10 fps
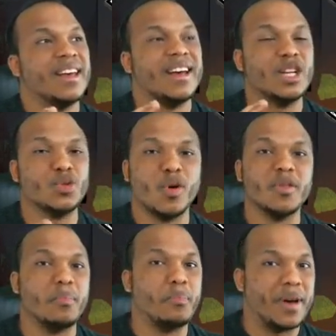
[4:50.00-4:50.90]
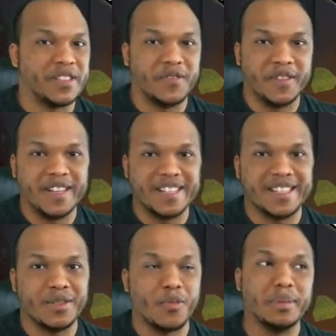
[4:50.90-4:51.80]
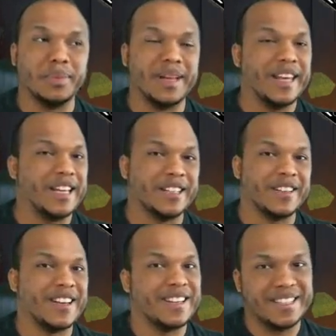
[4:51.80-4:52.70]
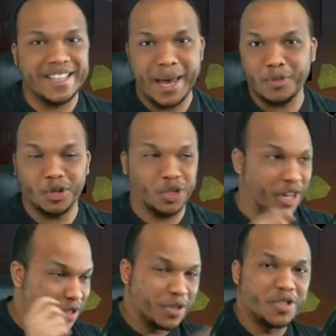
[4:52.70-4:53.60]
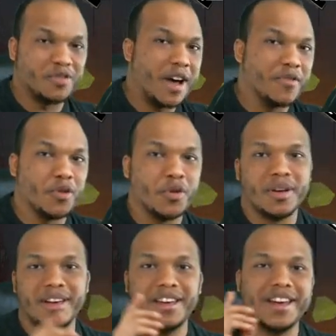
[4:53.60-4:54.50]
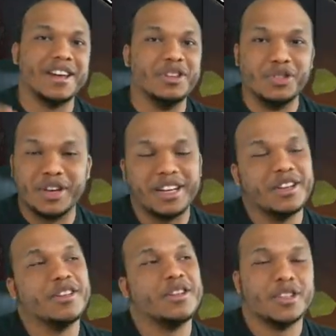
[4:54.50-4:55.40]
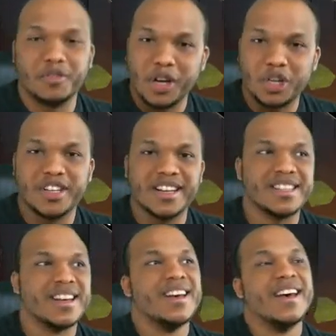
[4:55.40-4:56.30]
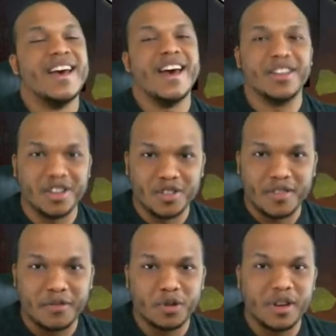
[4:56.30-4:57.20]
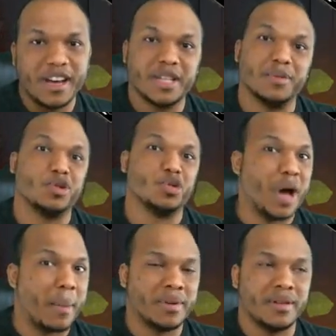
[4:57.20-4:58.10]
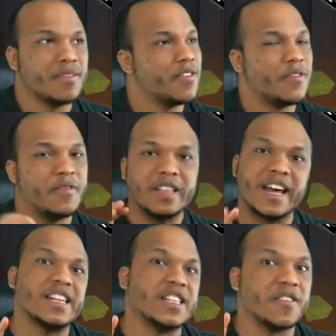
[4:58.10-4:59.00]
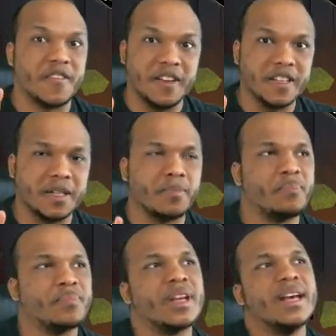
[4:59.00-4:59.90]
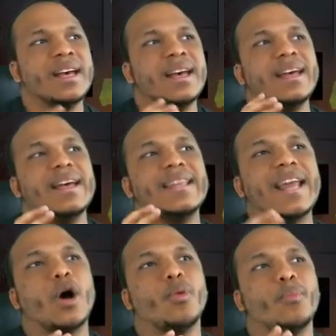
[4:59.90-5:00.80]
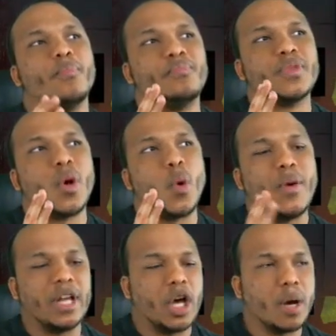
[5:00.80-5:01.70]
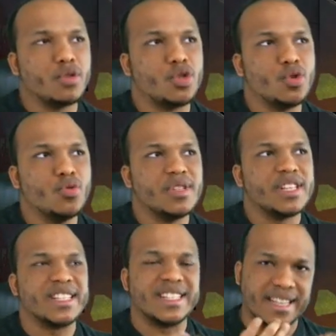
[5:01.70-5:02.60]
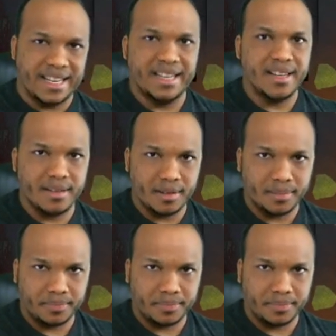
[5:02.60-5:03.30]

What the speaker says: it is one of the best feelings when playing killer in this game. You're chasing one survivor and you get the notification that another survivor has been trapped. Fantastic feeling. Now, when it comes to the skill,